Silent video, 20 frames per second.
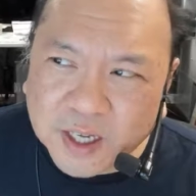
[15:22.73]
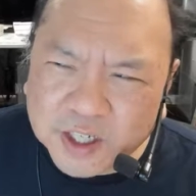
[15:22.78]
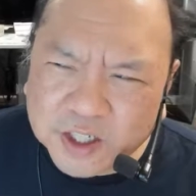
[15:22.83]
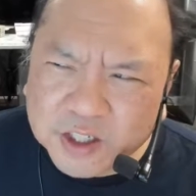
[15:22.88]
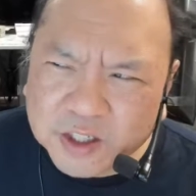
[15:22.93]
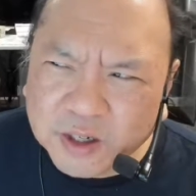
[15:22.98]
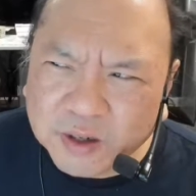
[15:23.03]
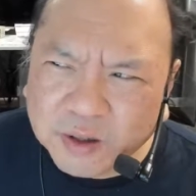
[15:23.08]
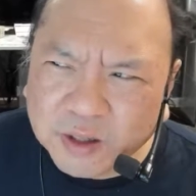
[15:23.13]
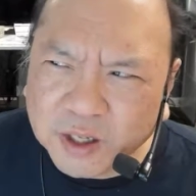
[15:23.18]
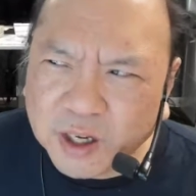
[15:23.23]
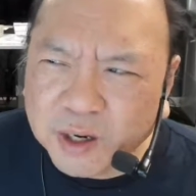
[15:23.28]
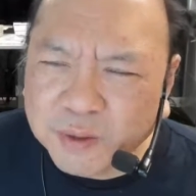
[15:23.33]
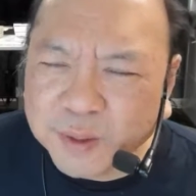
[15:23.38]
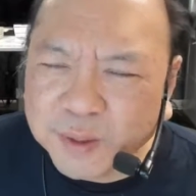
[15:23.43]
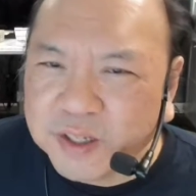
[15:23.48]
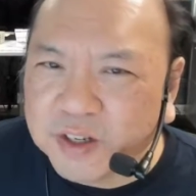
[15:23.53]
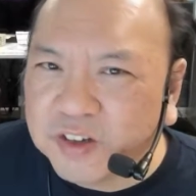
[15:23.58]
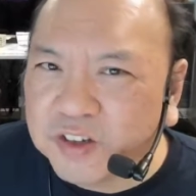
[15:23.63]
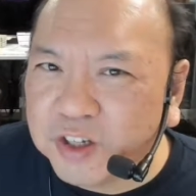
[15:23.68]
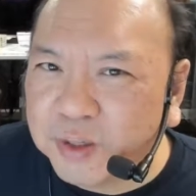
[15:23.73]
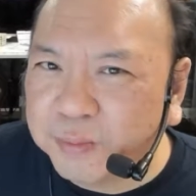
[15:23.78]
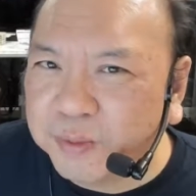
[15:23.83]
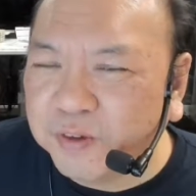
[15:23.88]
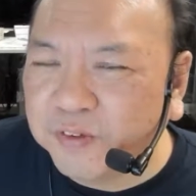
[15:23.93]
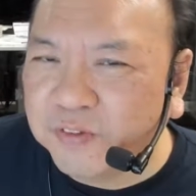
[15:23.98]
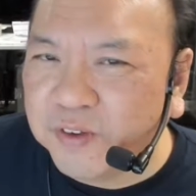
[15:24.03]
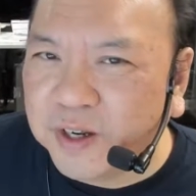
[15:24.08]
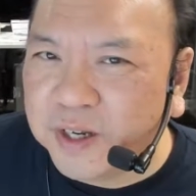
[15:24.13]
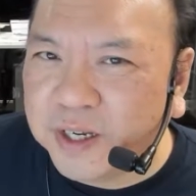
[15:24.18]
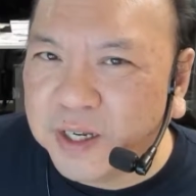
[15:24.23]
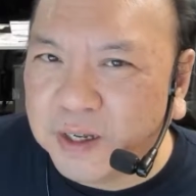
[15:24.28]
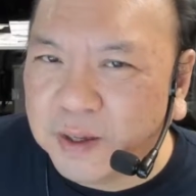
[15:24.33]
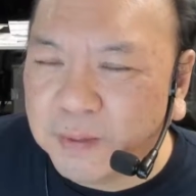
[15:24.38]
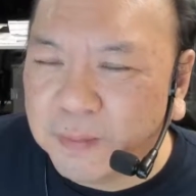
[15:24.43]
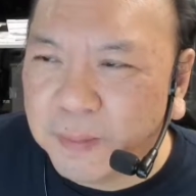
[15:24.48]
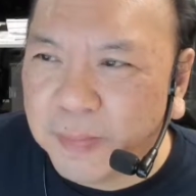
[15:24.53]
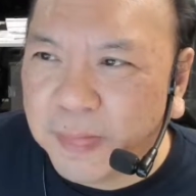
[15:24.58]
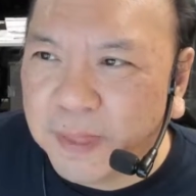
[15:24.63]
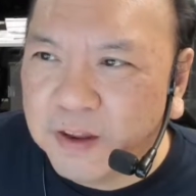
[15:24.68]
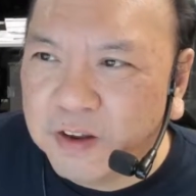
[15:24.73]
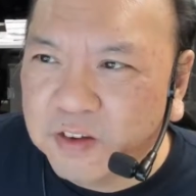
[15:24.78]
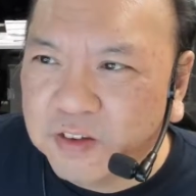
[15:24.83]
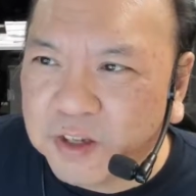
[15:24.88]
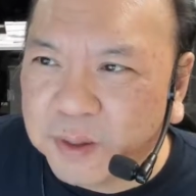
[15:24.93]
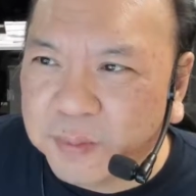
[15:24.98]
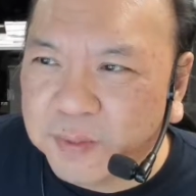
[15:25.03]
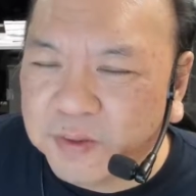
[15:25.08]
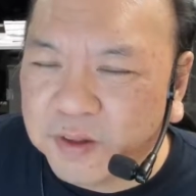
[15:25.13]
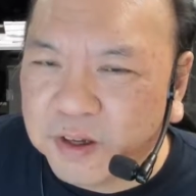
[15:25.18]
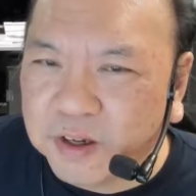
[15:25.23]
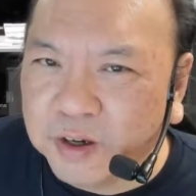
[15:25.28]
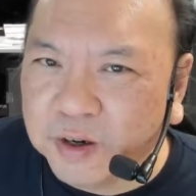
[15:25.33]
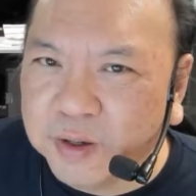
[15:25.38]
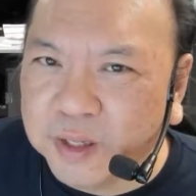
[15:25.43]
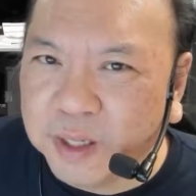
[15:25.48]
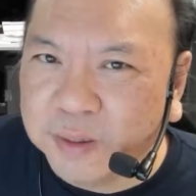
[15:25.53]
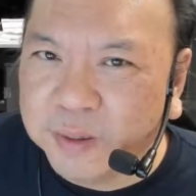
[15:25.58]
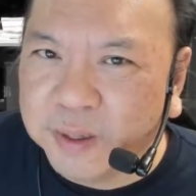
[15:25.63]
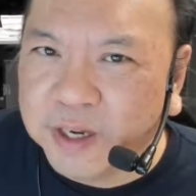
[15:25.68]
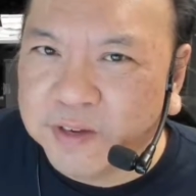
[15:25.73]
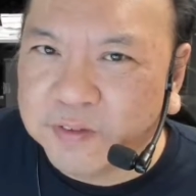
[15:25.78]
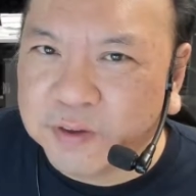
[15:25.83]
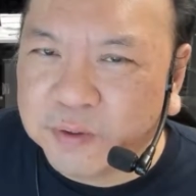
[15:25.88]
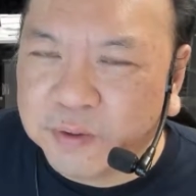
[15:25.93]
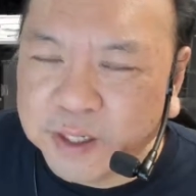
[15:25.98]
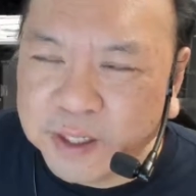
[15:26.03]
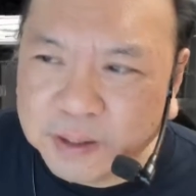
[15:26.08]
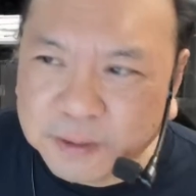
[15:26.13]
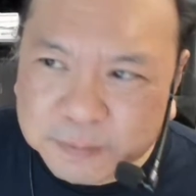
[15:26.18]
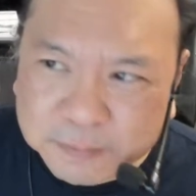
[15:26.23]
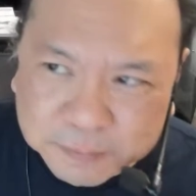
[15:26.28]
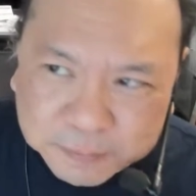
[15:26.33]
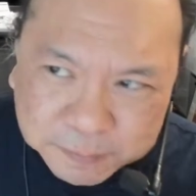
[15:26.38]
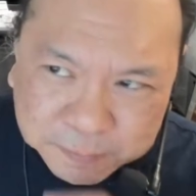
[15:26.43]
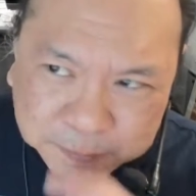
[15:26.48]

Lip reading: that should go a long way to simplifying some of the code that we have to write.